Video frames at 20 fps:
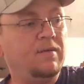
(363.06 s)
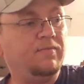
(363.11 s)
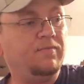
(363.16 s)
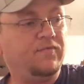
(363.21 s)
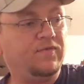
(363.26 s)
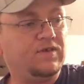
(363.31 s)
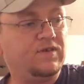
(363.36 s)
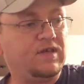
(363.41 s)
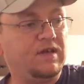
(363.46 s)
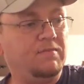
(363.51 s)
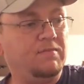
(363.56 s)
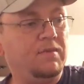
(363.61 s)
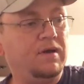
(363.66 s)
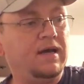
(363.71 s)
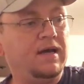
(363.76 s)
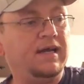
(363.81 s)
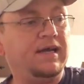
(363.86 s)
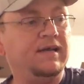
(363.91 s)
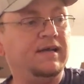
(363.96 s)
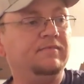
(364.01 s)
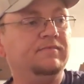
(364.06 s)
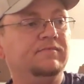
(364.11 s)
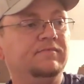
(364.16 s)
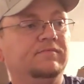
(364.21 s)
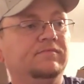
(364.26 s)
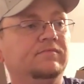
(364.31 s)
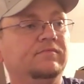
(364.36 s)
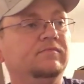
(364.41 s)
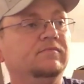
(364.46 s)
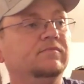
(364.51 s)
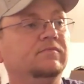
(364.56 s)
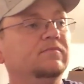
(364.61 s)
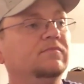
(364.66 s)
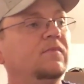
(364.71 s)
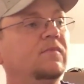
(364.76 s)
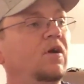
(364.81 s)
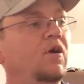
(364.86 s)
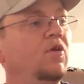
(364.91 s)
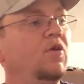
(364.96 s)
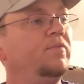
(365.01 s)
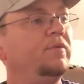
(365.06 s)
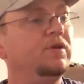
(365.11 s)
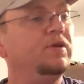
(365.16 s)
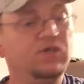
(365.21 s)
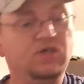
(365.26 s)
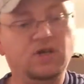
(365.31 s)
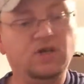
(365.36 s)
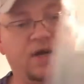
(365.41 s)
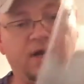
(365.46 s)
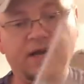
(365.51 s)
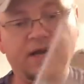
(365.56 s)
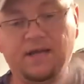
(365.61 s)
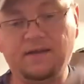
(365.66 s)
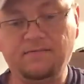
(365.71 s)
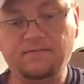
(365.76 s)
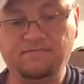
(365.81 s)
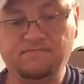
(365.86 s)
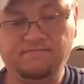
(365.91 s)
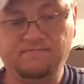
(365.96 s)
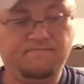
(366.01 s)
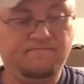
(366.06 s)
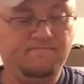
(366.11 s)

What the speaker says: up for somebody, hoping to trade.